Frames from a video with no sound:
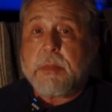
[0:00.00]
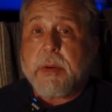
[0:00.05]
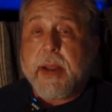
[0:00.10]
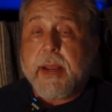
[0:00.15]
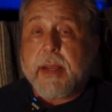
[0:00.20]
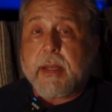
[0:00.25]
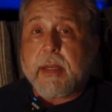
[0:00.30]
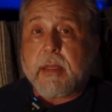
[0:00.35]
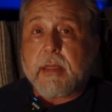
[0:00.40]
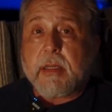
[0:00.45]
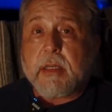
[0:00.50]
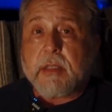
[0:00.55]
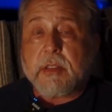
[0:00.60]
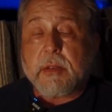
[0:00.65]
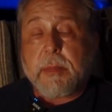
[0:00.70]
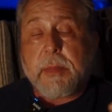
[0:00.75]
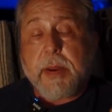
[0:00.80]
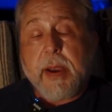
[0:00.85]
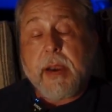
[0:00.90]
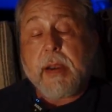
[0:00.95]
Brayton
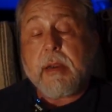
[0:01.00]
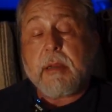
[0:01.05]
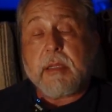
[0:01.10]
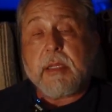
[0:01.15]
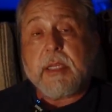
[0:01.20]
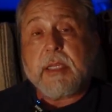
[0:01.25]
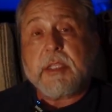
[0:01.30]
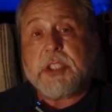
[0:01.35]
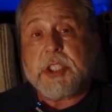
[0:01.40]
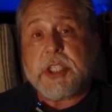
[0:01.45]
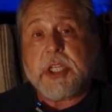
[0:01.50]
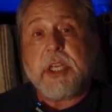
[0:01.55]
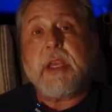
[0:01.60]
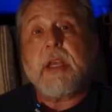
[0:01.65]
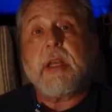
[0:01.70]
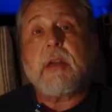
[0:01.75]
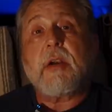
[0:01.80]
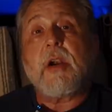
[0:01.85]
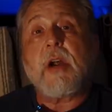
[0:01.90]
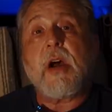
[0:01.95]
because apparently she
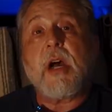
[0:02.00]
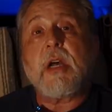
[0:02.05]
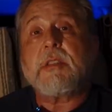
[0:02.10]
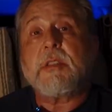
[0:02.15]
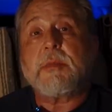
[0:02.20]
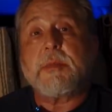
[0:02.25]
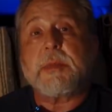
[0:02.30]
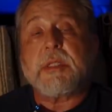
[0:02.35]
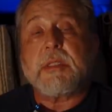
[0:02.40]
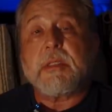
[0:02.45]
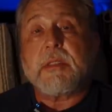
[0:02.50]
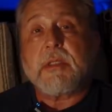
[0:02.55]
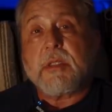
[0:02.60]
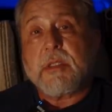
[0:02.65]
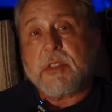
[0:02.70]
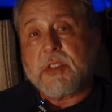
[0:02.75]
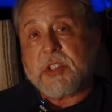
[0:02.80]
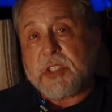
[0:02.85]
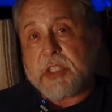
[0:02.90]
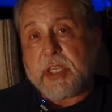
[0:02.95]
and her husband
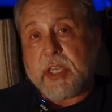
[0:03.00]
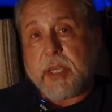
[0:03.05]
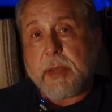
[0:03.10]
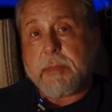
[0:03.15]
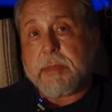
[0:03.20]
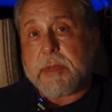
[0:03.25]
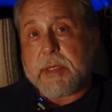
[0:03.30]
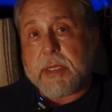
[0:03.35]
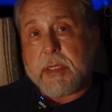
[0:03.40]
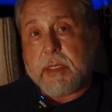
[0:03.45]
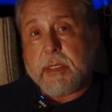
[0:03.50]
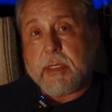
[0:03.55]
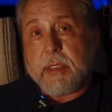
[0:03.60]
skipped